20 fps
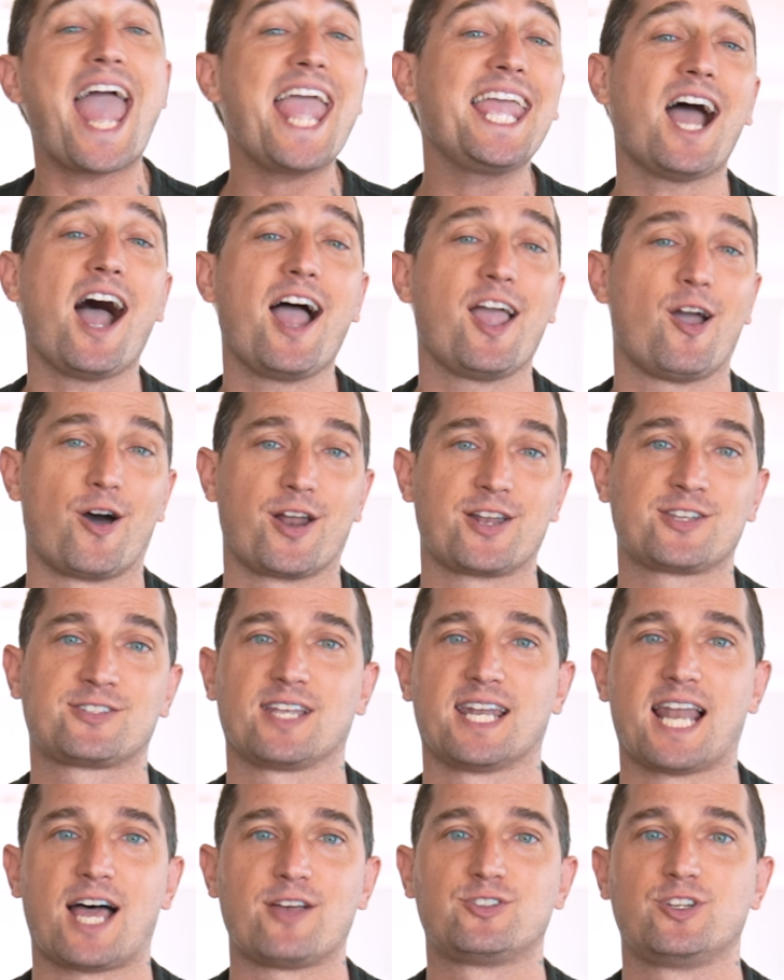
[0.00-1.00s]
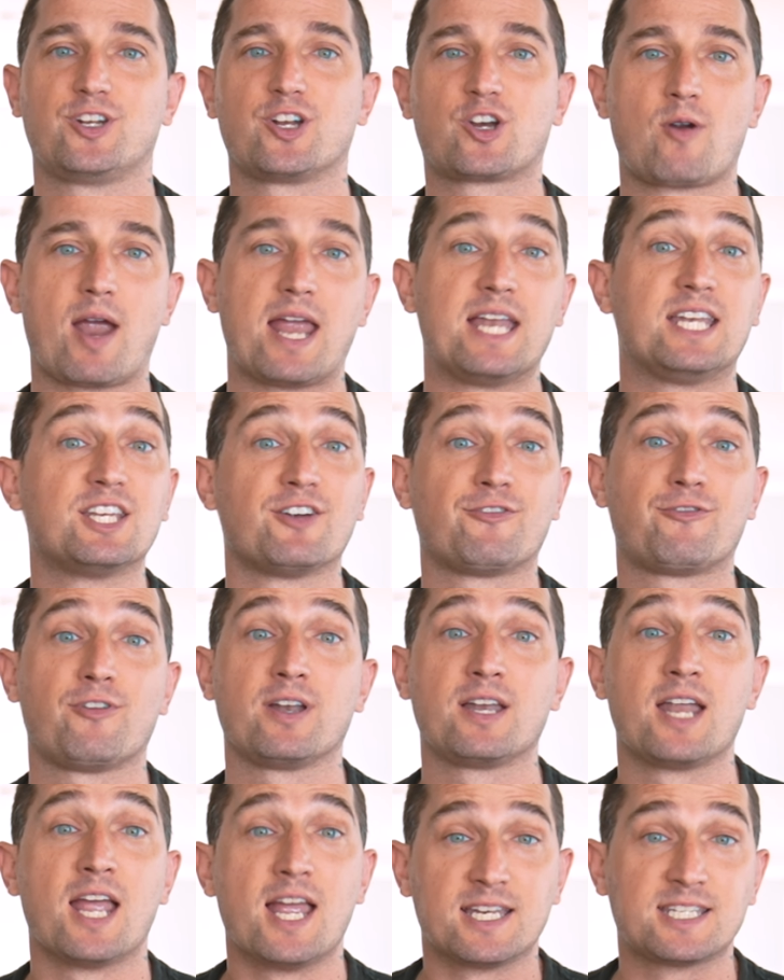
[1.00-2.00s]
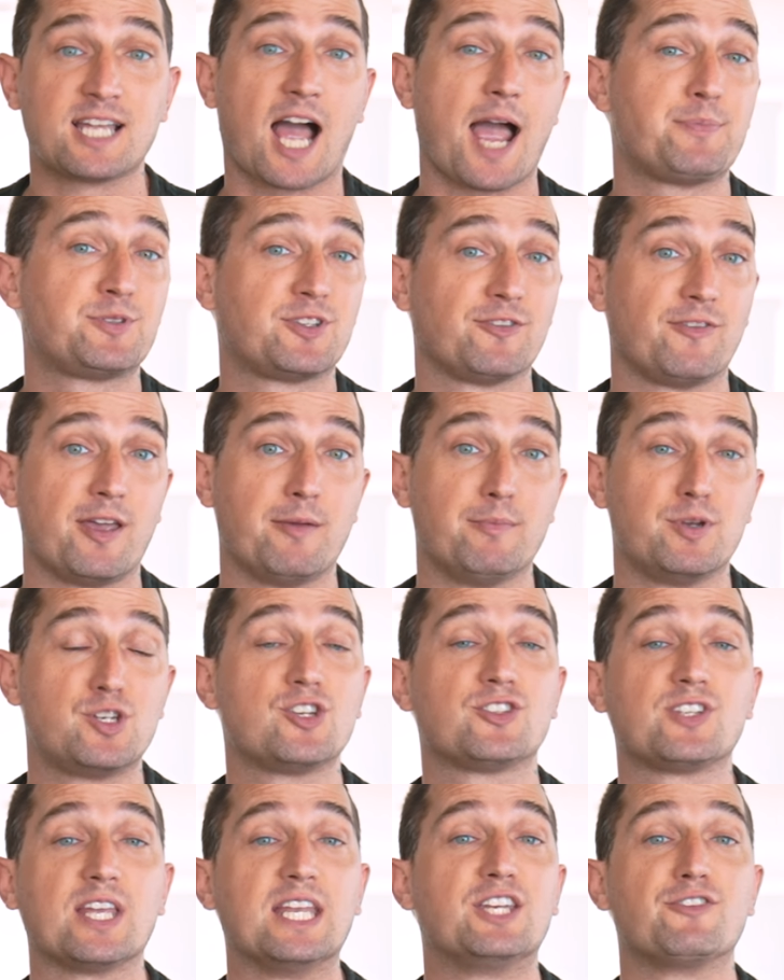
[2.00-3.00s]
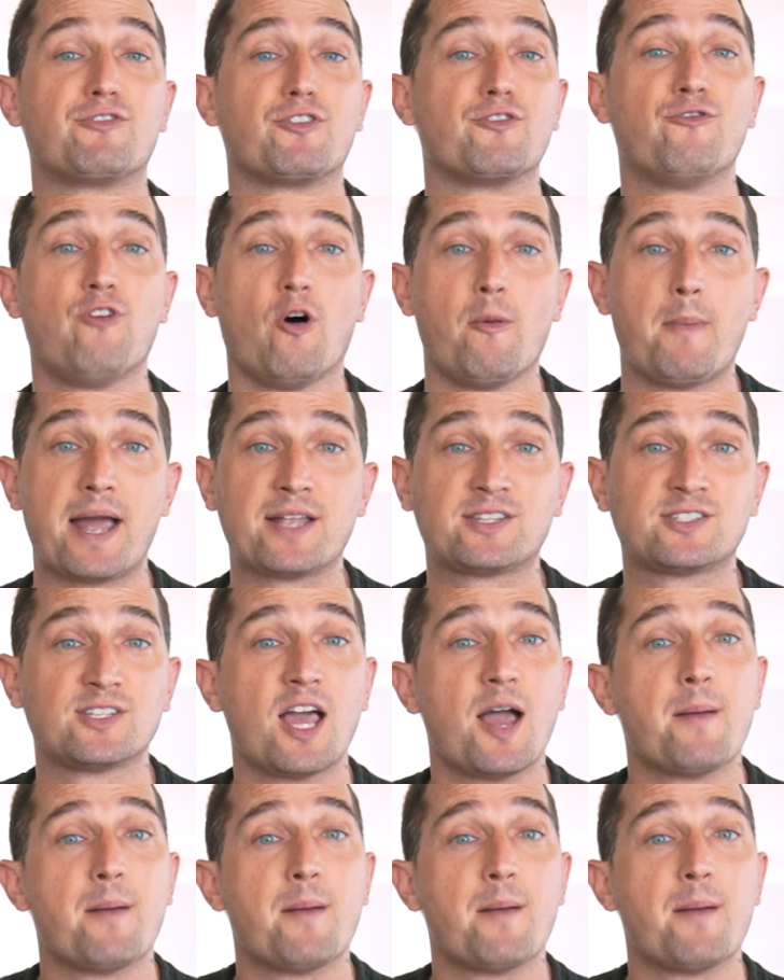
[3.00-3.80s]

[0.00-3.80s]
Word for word: AI Artist allows you to create different types of images in different formats